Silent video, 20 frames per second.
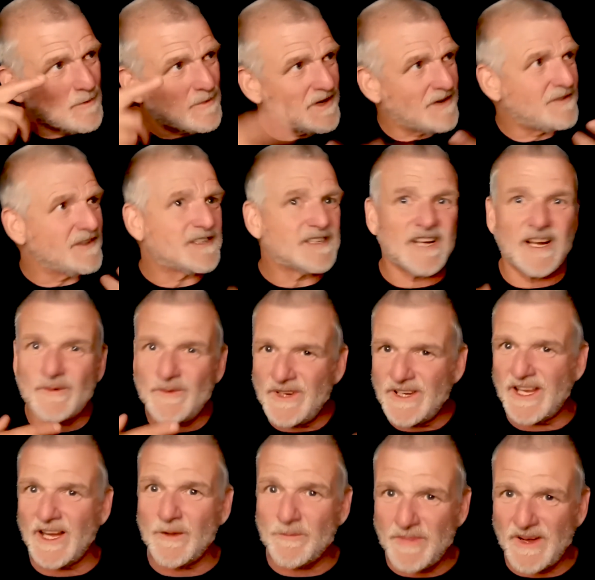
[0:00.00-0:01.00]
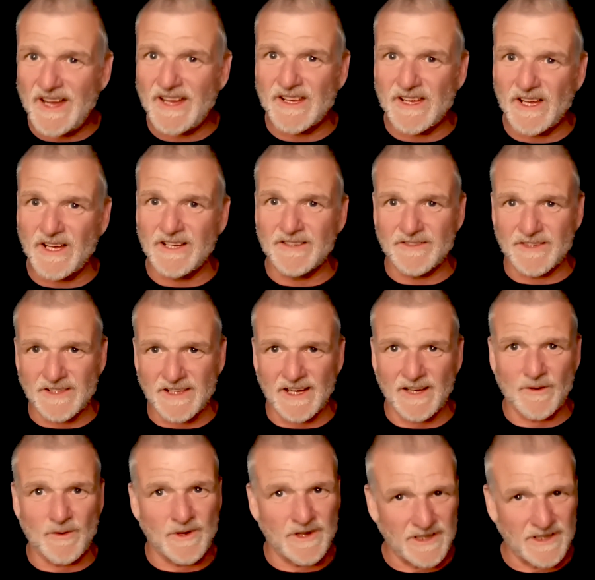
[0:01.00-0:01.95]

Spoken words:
But every time we go back over that,